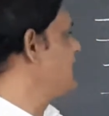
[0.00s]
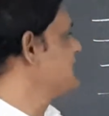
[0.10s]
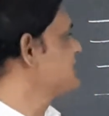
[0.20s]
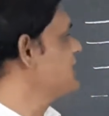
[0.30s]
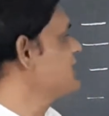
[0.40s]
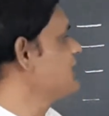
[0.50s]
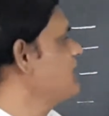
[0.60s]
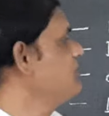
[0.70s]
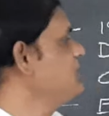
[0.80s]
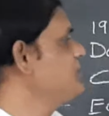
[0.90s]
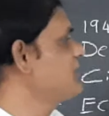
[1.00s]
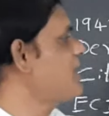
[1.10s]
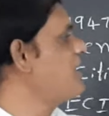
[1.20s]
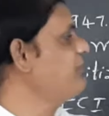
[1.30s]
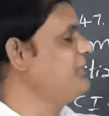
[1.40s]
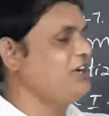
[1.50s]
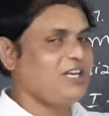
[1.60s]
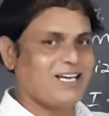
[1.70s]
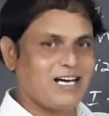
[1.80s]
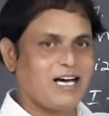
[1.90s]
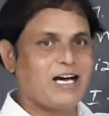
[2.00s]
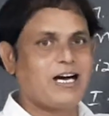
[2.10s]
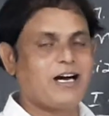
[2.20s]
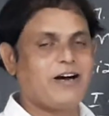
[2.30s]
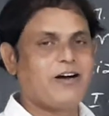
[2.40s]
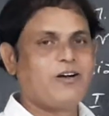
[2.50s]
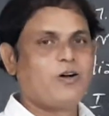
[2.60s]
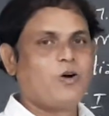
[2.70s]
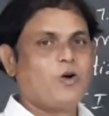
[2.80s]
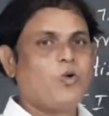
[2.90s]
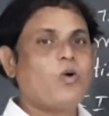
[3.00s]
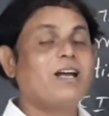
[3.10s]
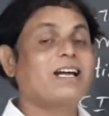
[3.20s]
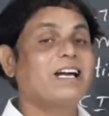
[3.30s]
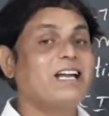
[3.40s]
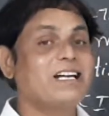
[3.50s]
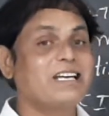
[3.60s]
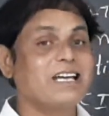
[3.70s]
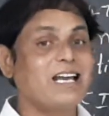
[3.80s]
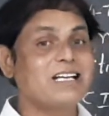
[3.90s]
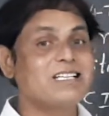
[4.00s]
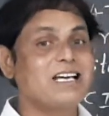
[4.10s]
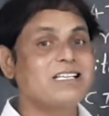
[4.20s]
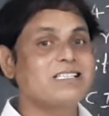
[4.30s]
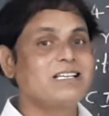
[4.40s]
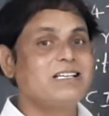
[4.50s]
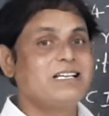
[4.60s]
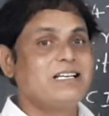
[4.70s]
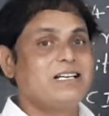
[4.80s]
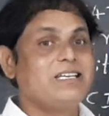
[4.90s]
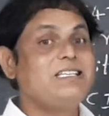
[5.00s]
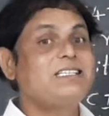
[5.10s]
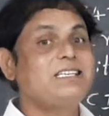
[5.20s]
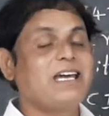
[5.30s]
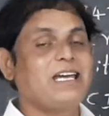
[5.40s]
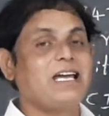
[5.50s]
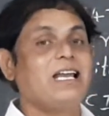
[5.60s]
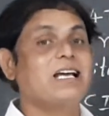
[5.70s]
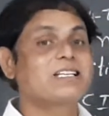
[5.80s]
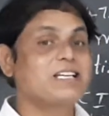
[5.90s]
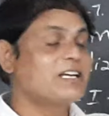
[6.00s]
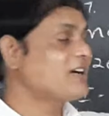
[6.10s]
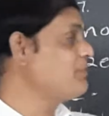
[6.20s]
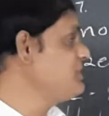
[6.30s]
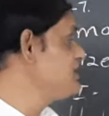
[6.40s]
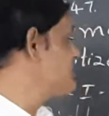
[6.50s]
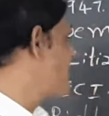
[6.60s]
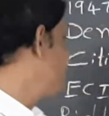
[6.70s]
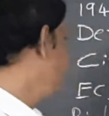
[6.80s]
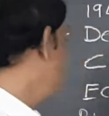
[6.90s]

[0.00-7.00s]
Election Commission of India. Who are conducting elections? ECI, Election Commission of